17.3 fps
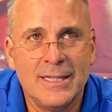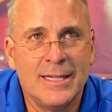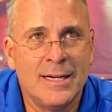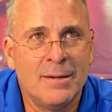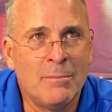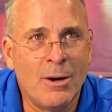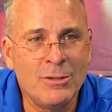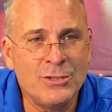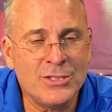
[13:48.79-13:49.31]

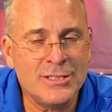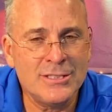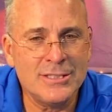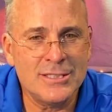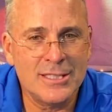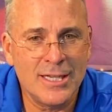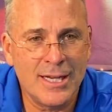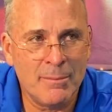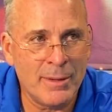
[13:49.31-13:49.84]

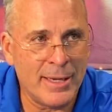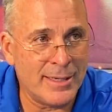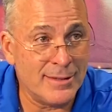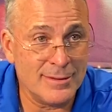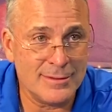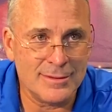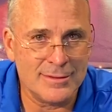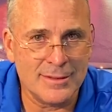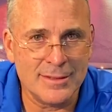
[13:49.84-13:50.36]
Emotions. I mean,
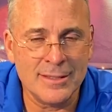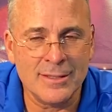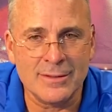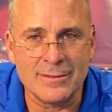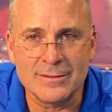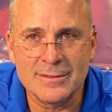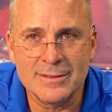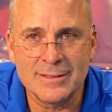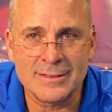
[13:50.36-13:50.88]
you, you
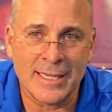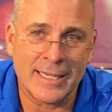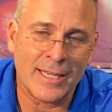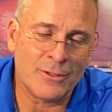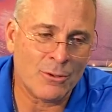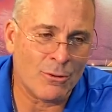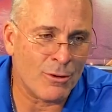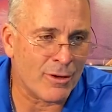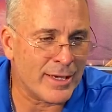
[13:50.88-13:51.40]
know, it's like I
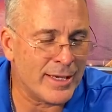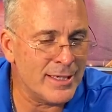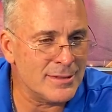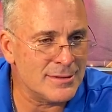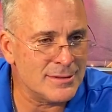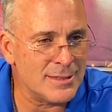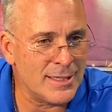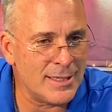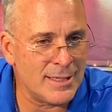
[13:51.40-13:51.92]
told our
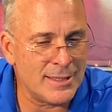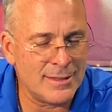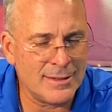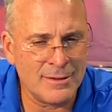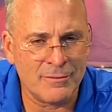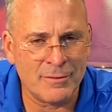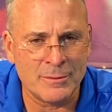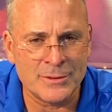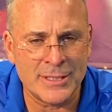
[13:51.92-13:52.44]
kids. Uh, I don't know
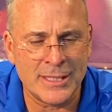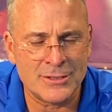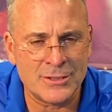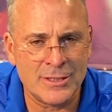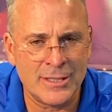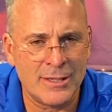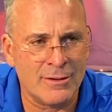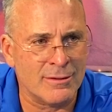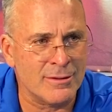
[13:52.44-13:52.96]
if it was
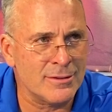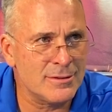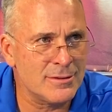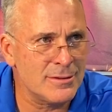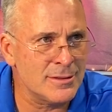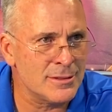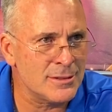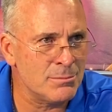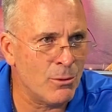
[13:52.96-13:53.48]
yesterday or this,
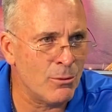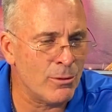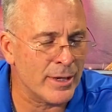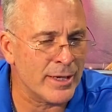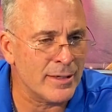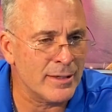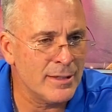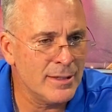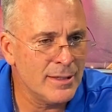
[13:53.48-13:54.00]
this
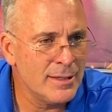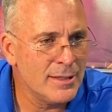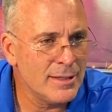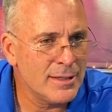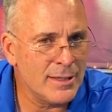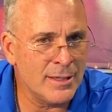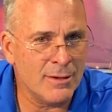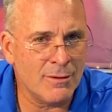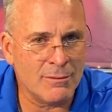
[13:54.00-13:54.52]
morning.
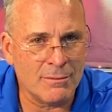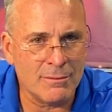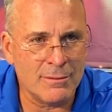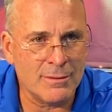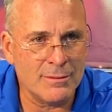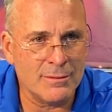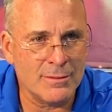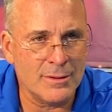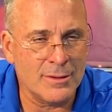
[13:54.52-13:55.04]
You know,
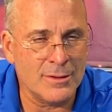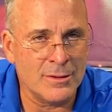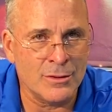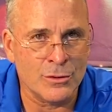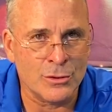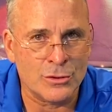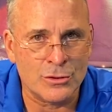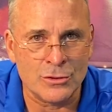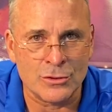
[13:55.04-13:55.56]

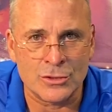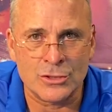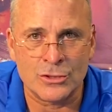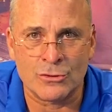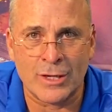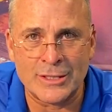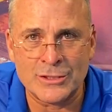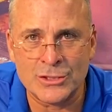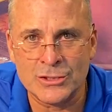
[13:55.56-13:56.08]
there's there's
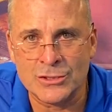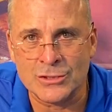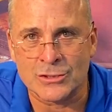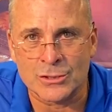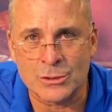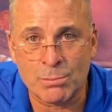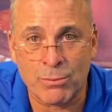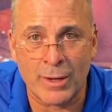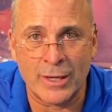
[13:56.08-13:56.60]
stresses,
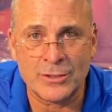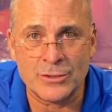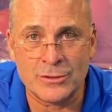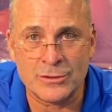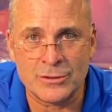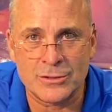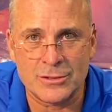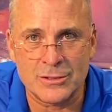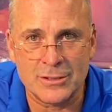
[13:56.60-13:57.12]
there's
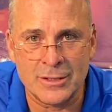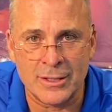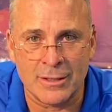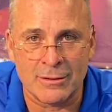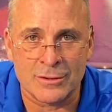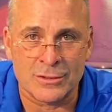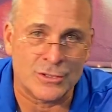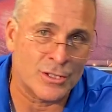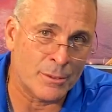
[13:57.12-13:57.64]
pressures. You know,
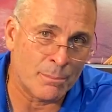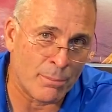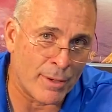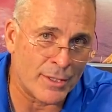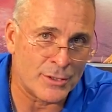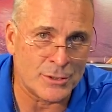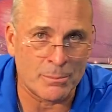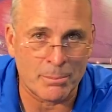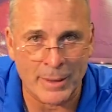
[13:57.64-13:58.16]
there's good
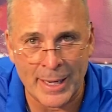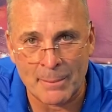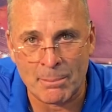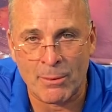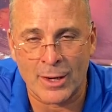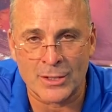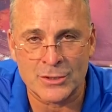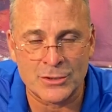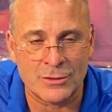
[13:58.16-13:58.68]
pressure, bad
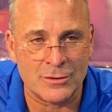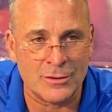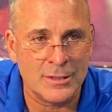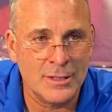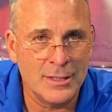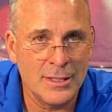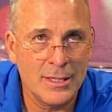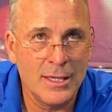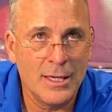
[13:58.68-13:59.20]
pressure.
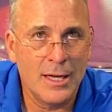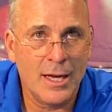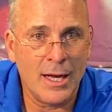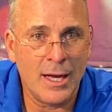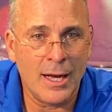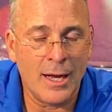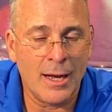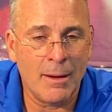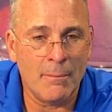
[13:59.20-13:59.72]

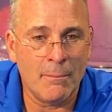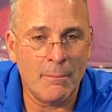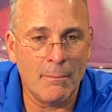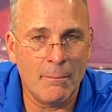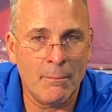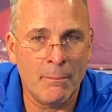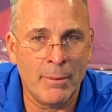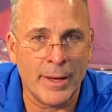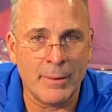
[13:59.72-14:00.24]
Um,
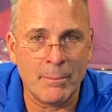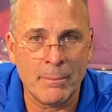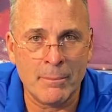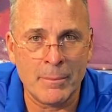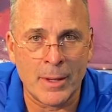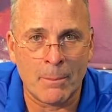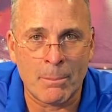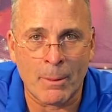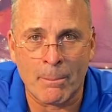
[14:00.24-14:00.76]
but you
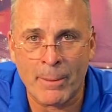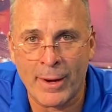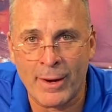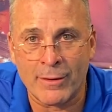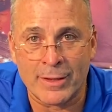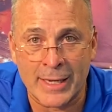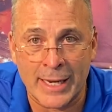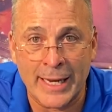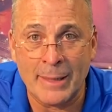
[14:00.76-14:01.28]
know,
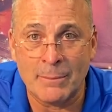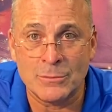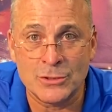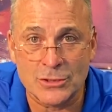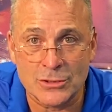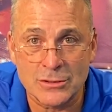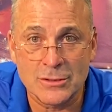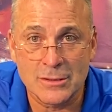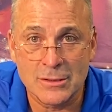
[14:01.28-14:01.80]
prepared
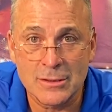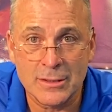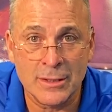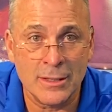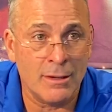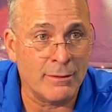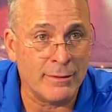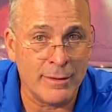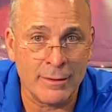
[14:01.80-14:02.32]
teams. You
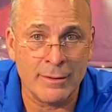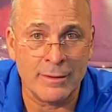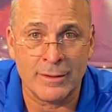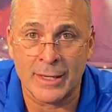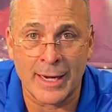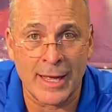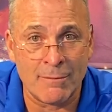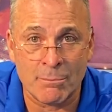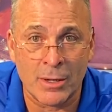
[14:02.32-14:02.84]
know, you're, you're going
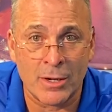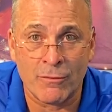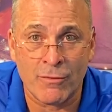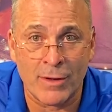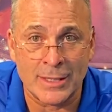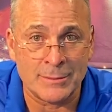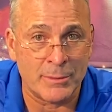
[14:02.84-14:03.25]
to have butterflies.